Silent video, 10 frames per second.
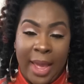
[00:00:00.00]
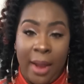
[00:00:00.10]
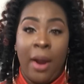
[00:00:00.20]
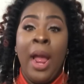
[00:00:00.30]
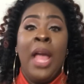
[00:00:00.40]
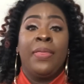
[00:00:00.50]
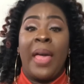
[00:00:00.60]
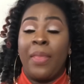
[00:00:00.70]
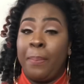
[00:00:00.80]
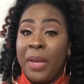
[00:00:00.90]
hair.
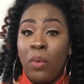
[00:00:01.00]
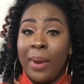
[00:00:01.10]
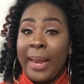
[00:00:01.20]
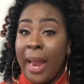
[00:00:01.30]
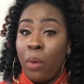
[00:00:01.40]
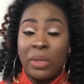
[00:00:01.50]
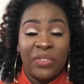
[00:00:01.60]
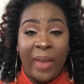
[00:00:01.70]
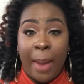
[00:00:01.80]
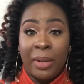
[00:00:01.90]
Now, the B1 hair
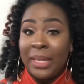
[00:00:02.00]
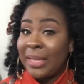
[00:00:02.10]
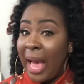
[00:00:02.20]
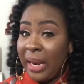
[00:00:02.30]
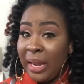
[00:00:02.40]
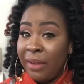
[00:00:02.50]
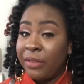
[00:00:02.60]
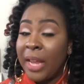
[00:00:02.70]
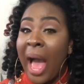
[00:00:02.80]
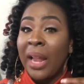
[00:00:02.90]
was fabulous. I
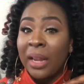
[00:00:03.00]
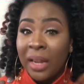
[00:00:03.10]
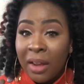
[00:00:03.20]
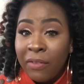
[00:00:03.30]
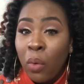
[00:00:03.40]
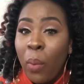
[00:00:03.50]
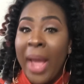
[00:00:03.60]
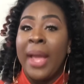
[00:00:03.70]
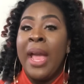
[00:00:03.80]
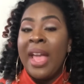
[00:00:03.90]
loved it. I love the
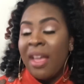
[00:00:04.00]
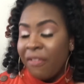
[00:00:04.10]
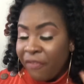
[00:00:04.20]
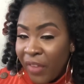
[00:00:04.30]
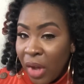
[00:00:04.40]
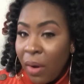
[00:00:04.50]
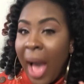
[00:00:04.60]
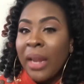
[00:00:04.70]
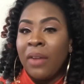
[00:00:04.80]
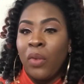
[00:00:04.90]
way it felt.
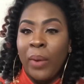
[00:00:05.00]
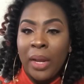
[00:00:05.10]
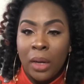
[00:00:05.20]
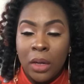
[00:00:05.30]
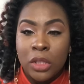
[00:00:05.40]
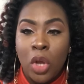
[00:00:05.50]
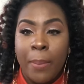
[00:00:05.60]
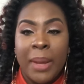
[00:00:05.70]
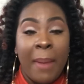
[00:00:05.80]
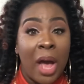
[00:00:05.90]
I love the way it looked
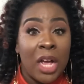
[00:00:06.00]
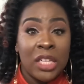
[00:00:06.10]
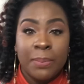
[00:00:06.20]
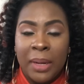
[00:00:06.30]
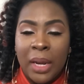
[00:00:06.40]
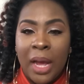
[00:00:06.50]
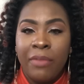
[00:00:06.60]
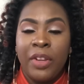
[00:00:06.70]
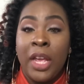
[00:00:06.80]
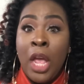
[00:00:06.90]
on me. My husband
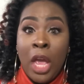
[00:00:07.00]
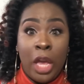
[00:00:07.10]
loved it.